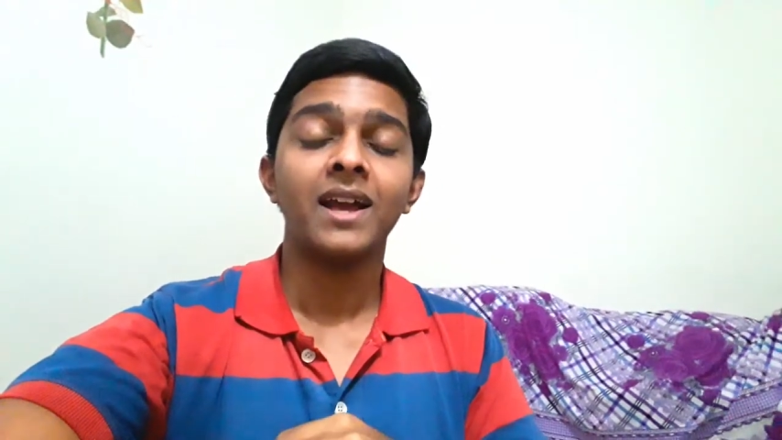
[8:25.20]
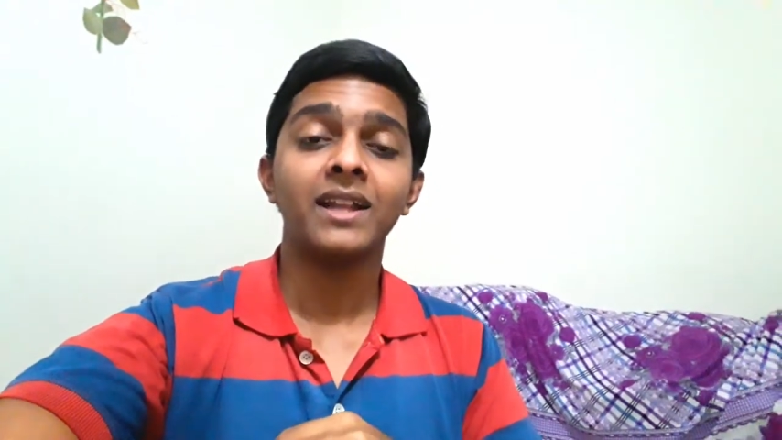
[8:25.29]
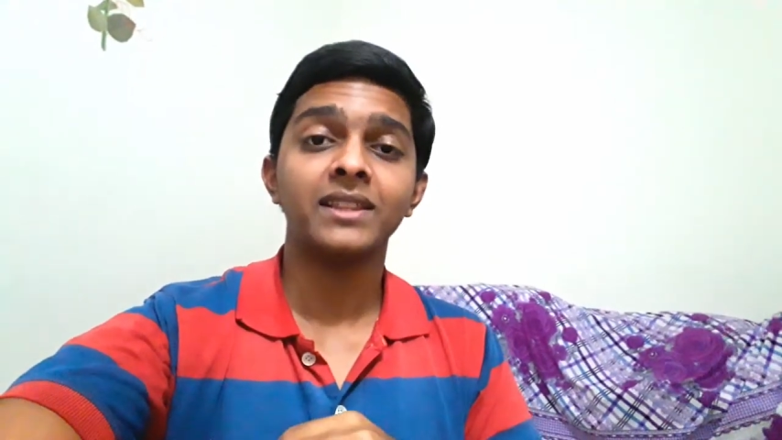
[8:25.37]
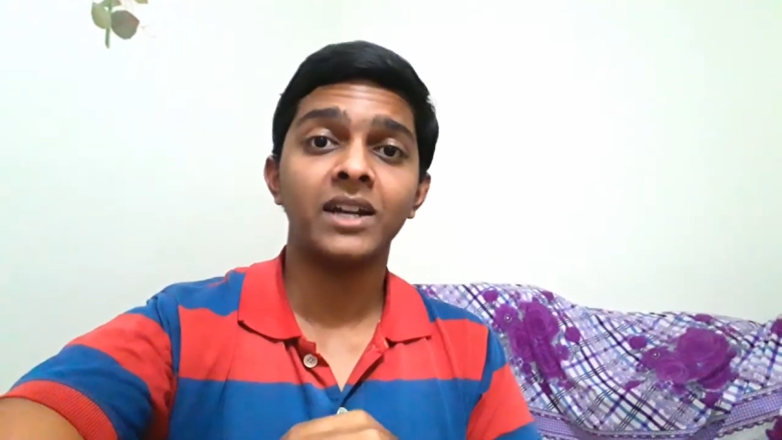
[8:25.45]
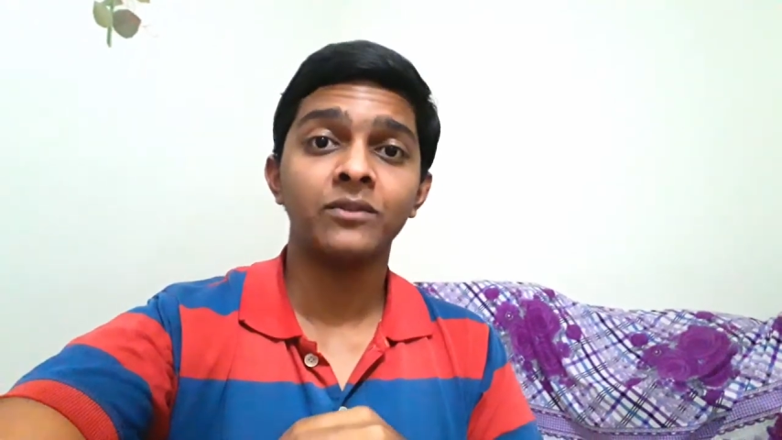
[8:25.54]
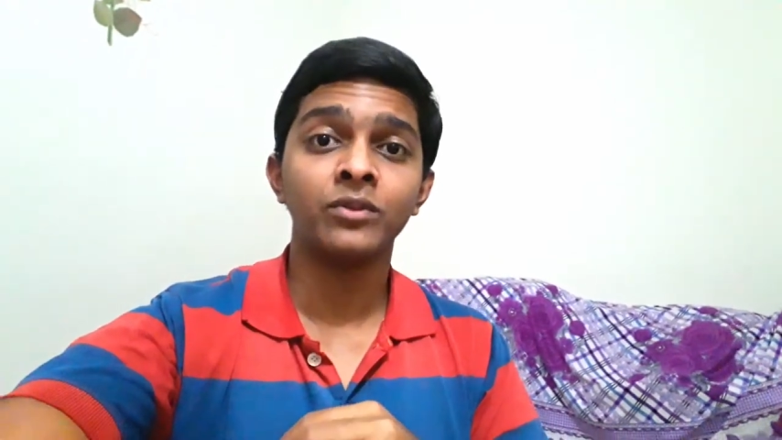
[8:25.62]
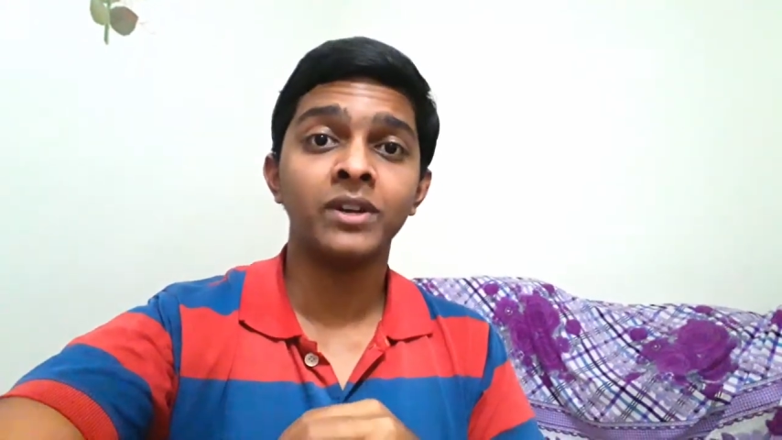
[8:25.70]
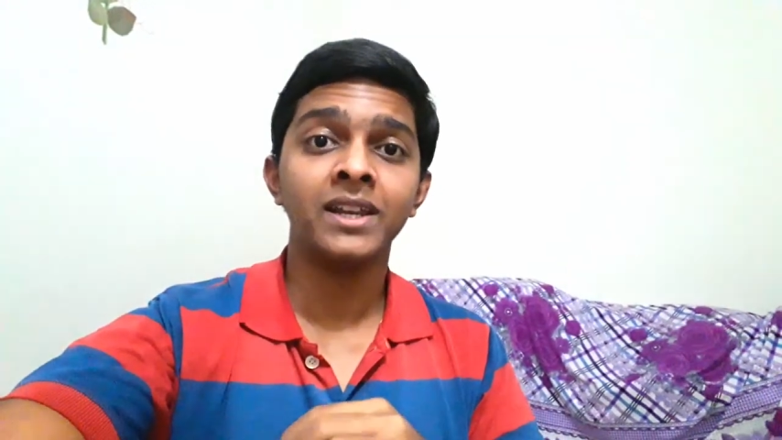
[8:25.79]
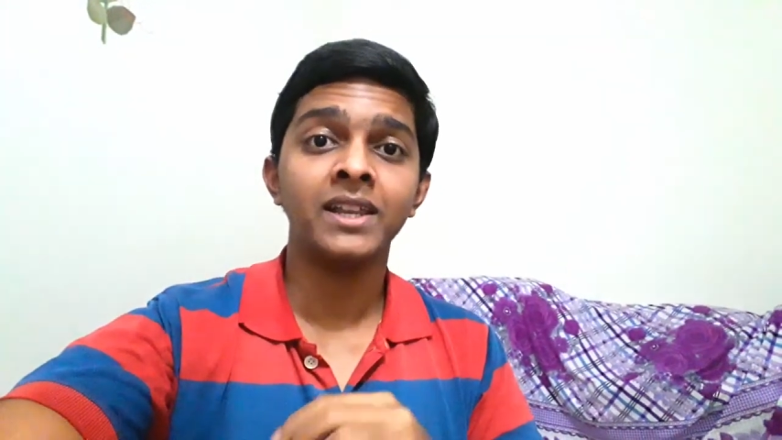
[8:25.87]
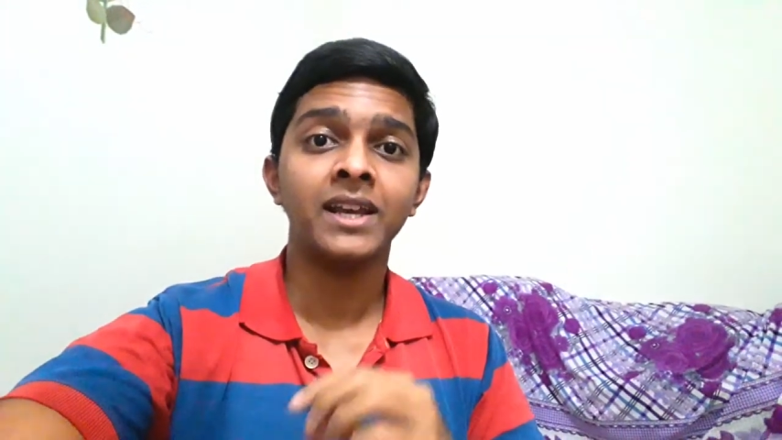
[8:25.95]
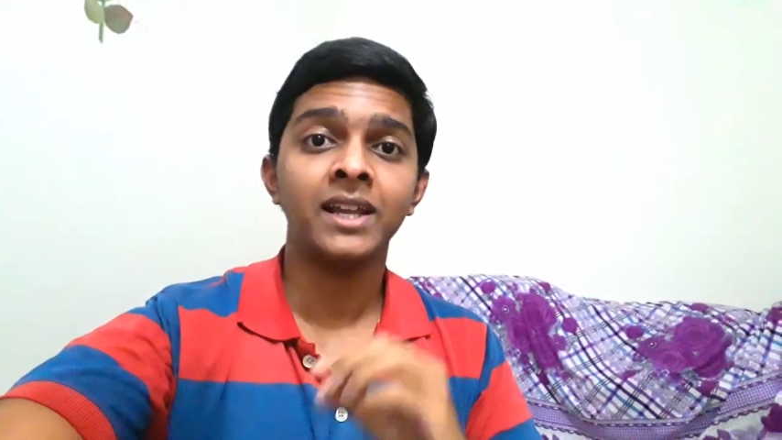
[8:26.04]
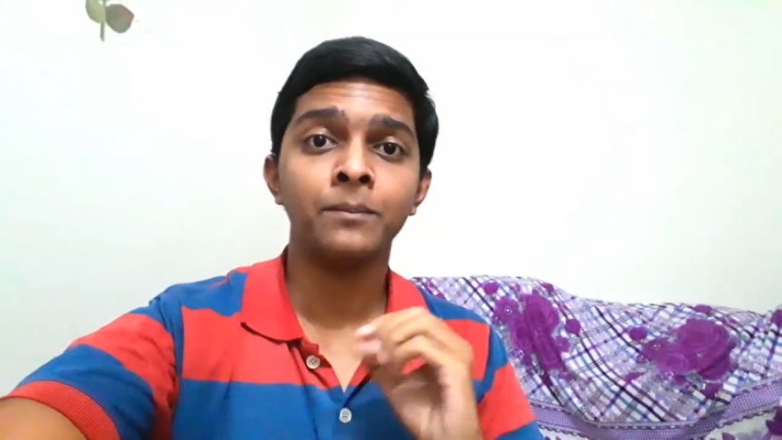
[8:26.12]
And that would
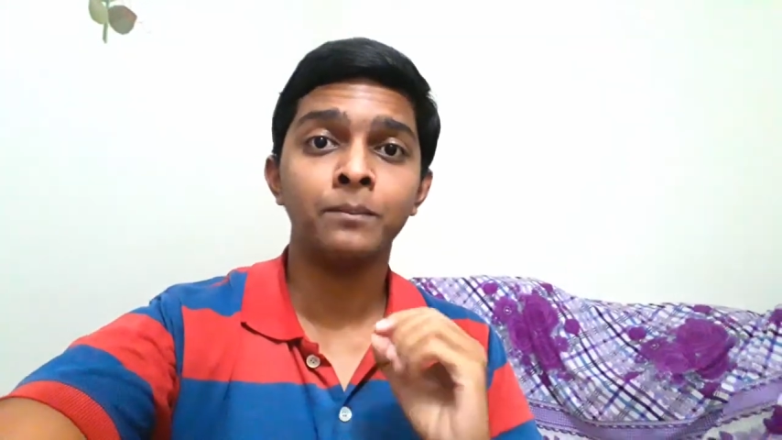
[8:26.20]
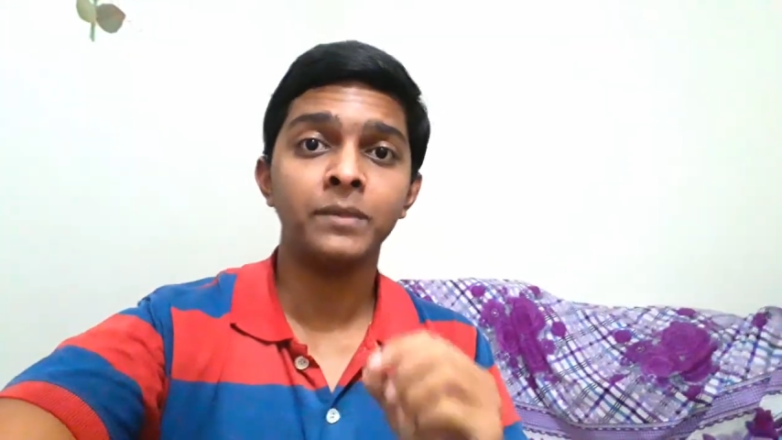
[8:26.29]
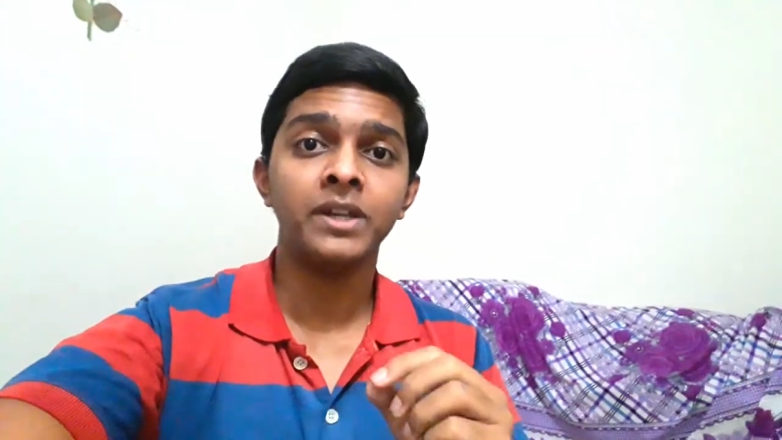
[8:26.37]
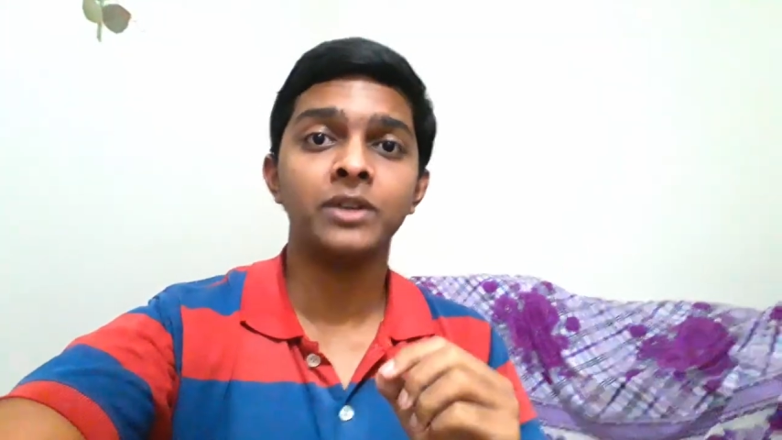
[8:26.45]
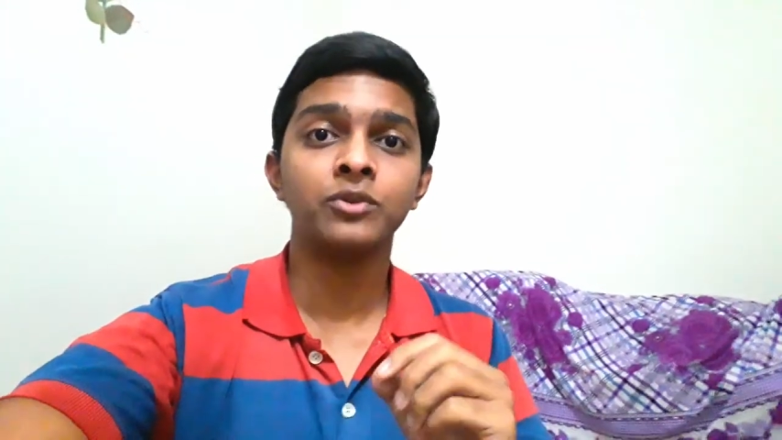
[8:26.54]
really help me